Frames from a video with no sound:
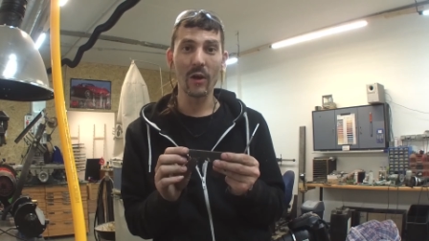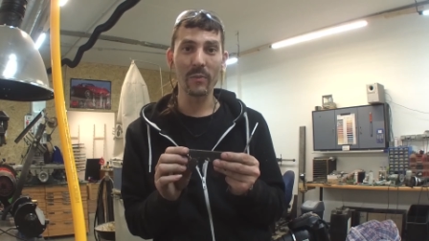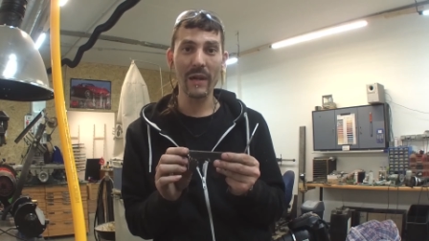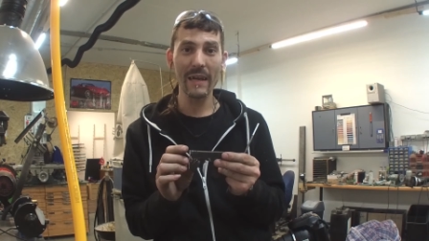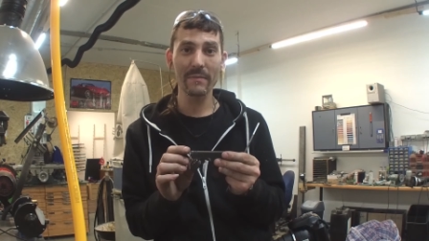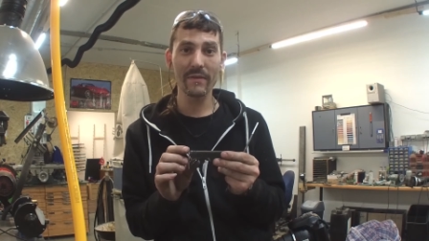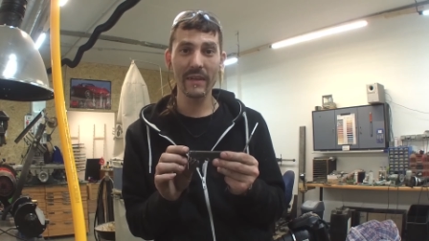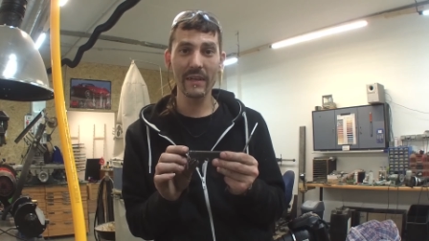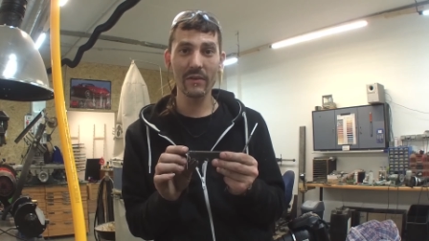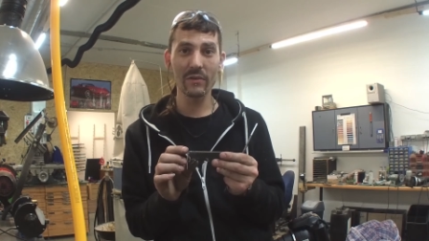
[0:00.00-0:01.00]
hope you liked my
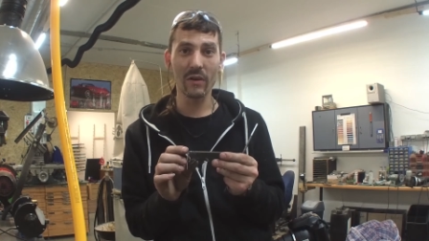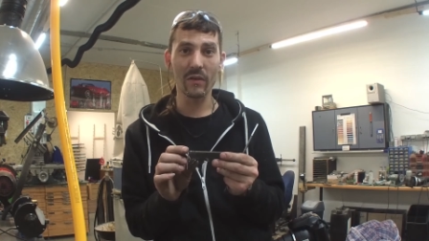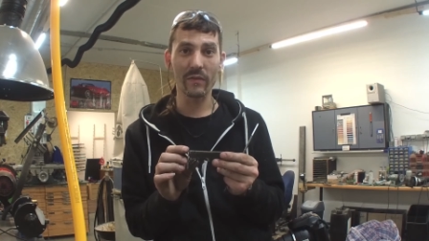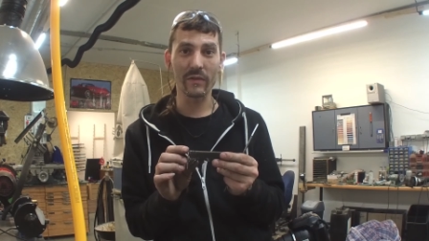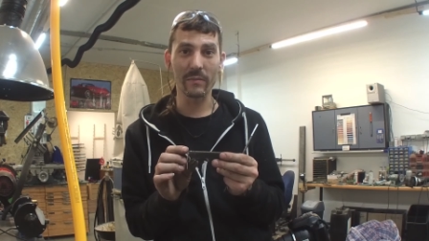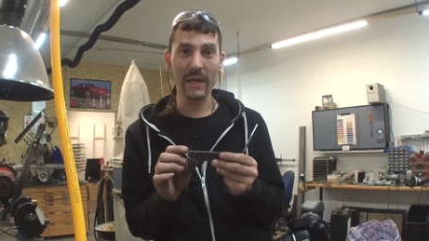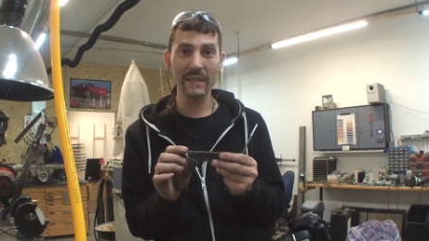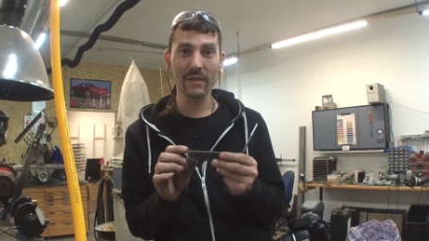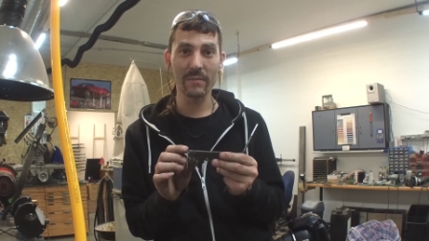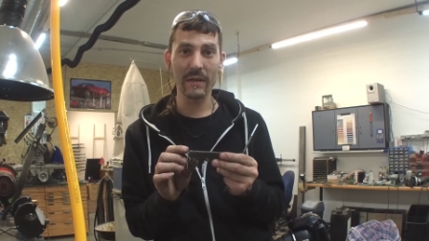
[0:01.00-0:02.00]
video of the
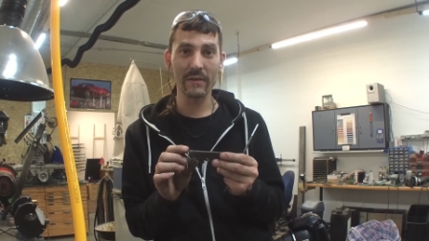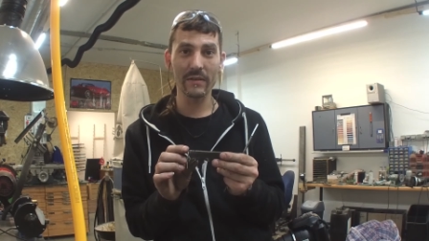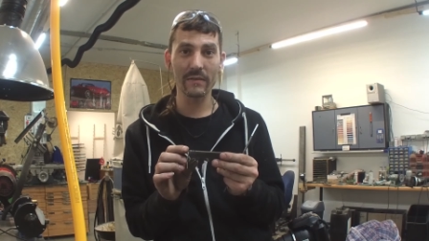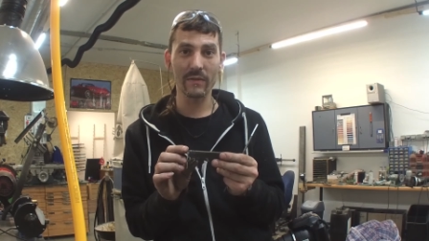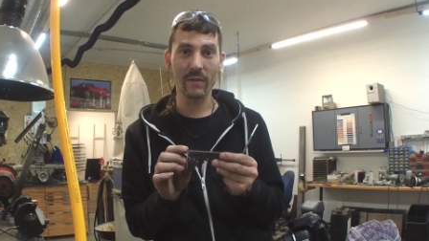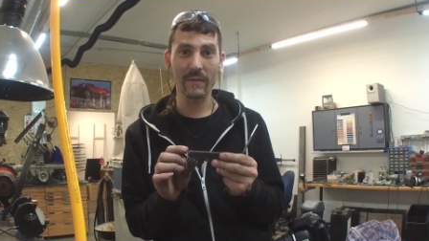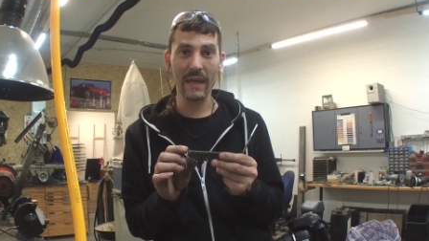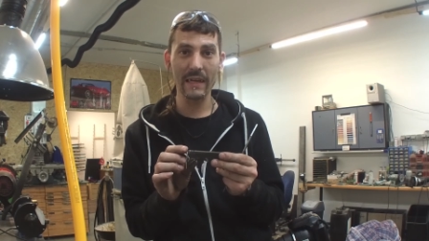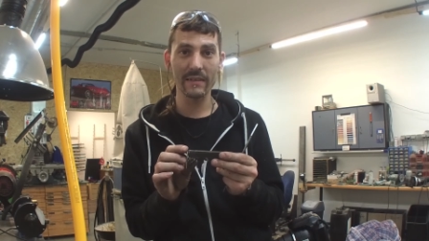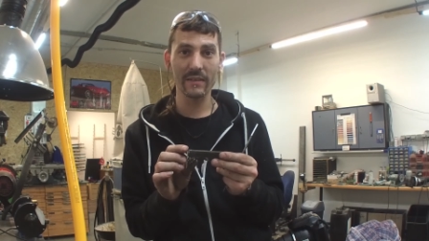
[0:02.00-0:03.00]
blade comparison from the
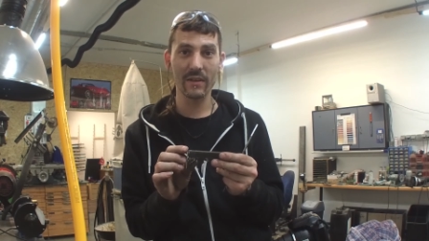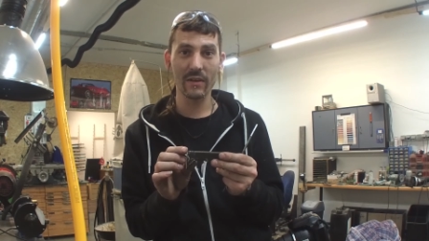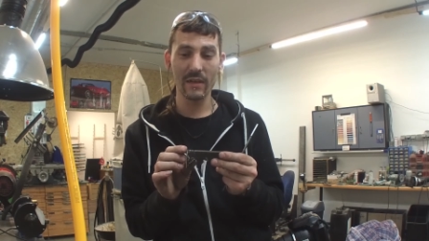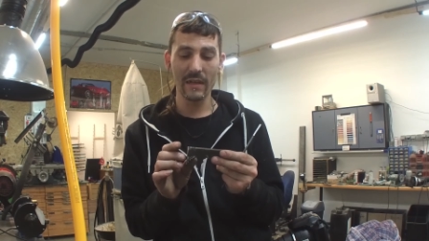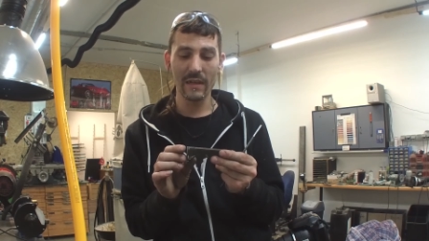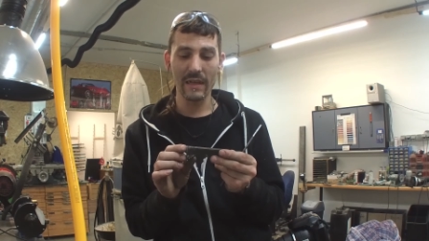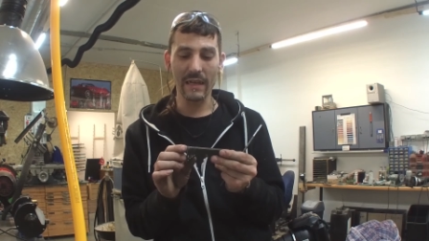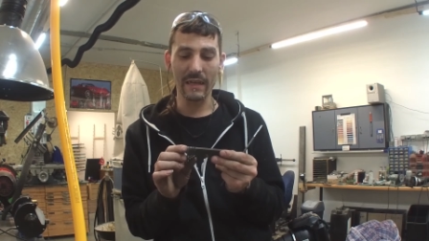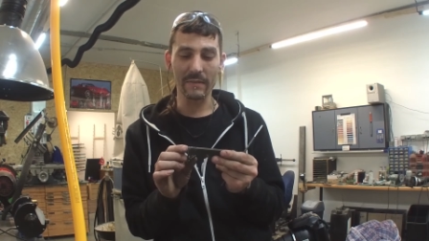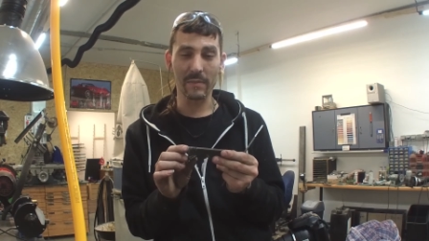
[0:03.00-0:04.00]
hacksaw,
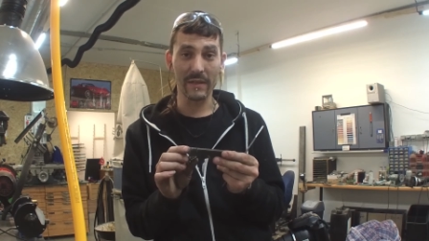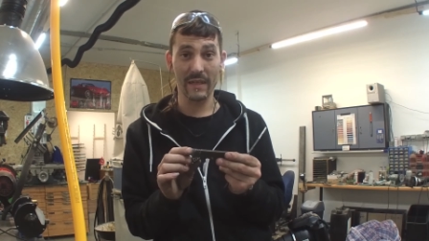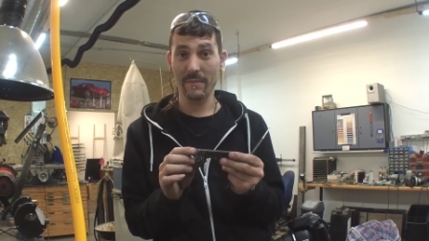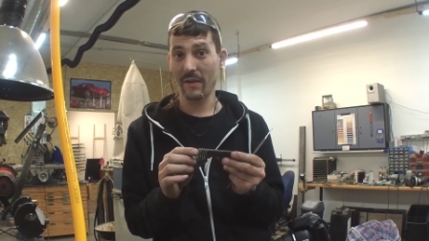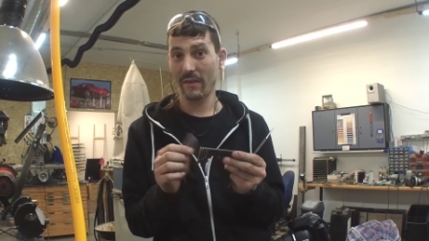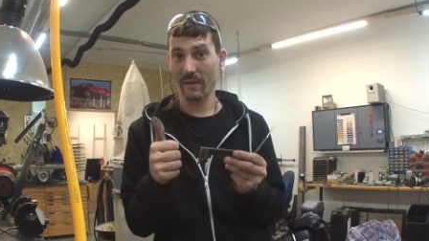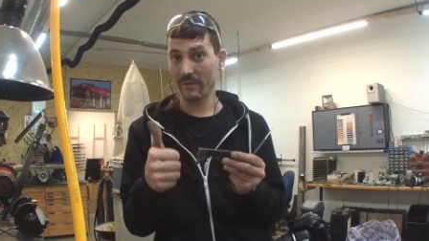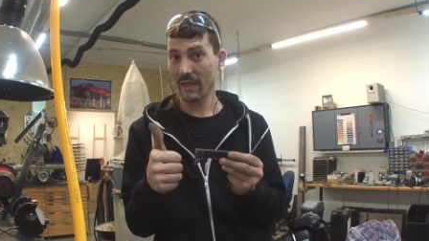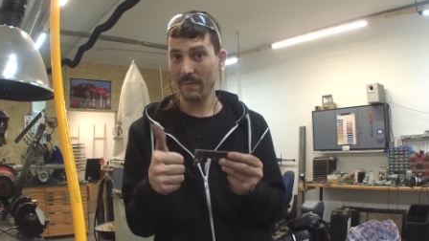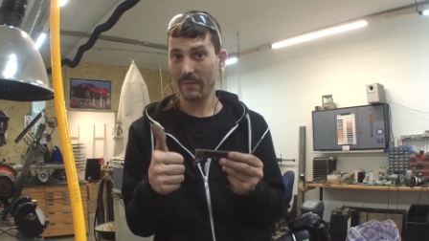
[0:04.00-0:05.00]
and please give me a
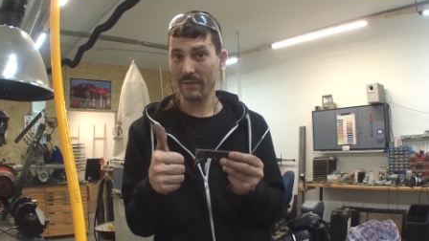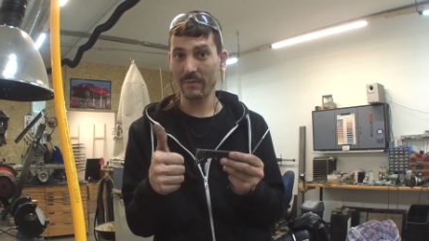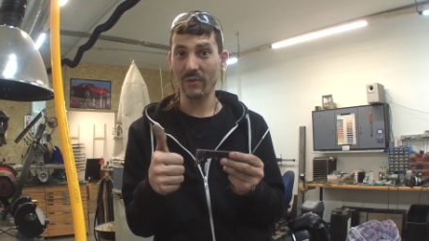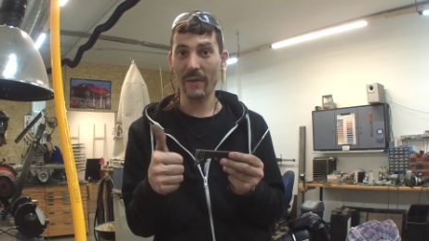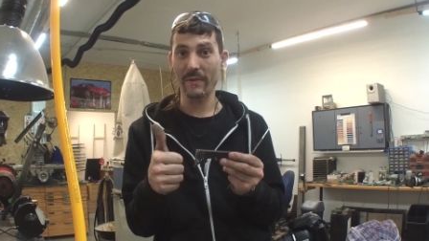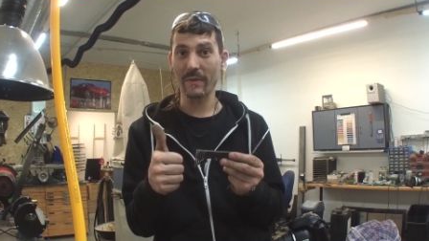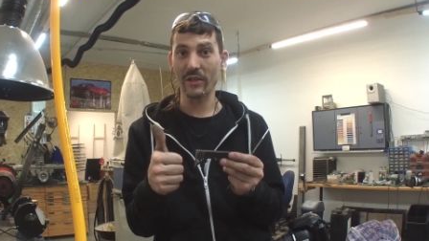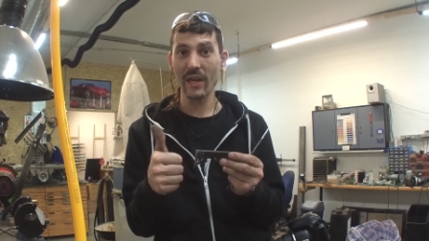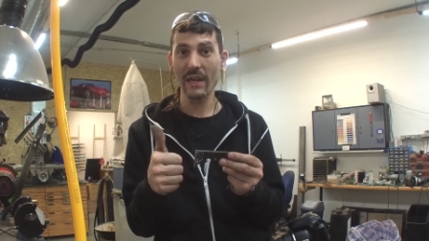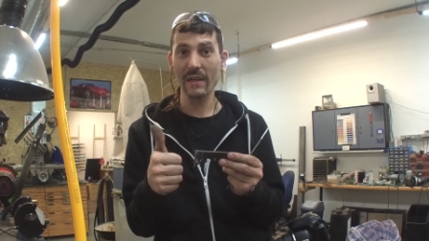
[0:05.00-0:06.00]
thumbs up, subscribe to my
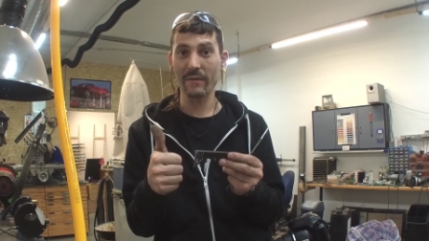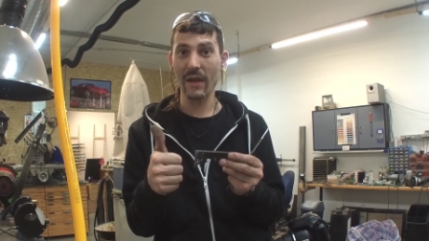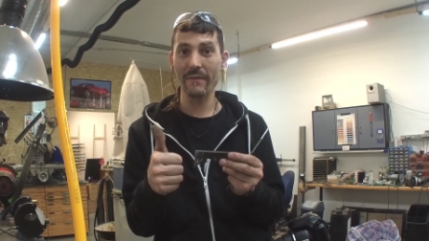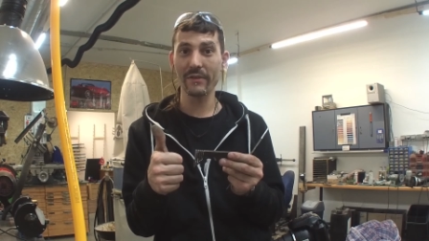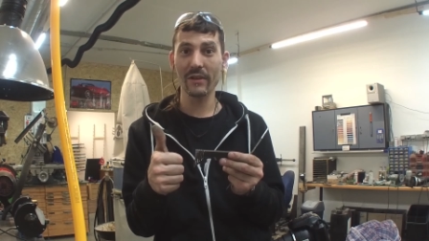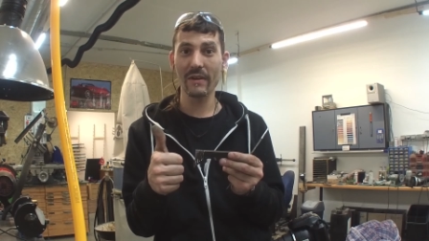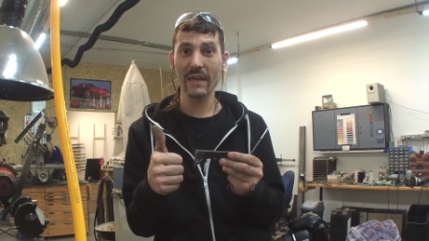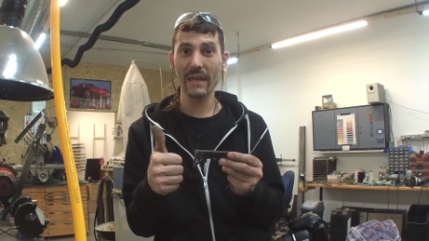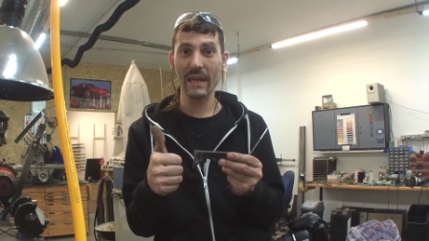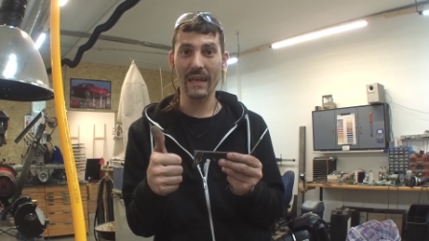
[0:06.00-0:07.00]
channel if you haven't
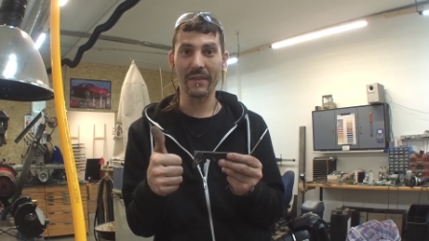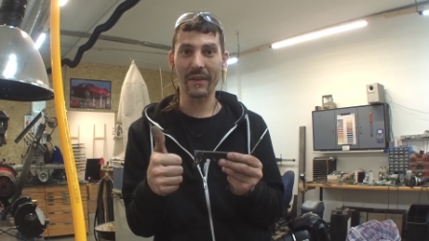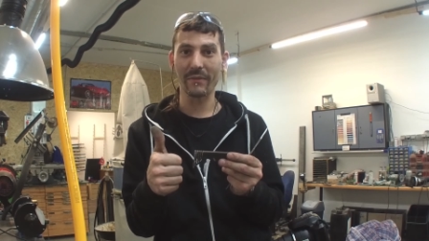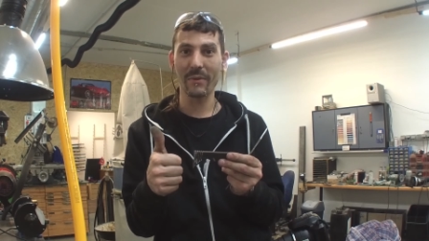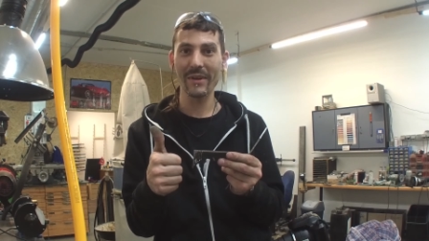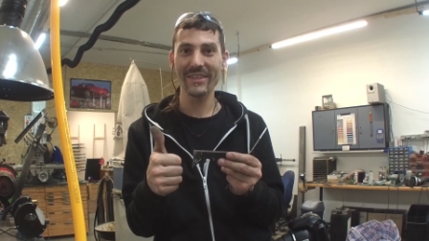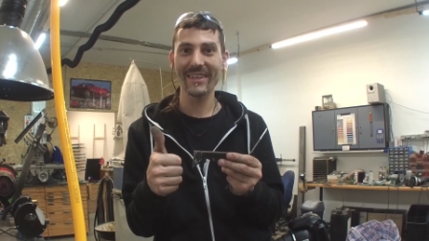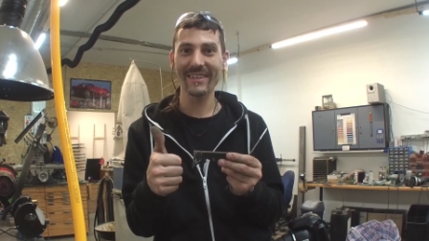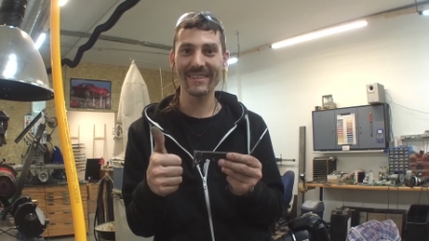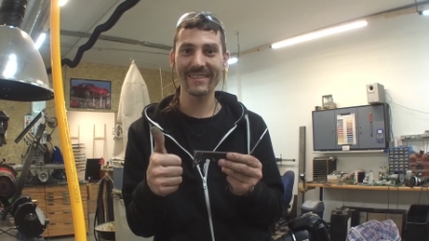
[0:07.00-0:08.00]
already, and thanks for watching.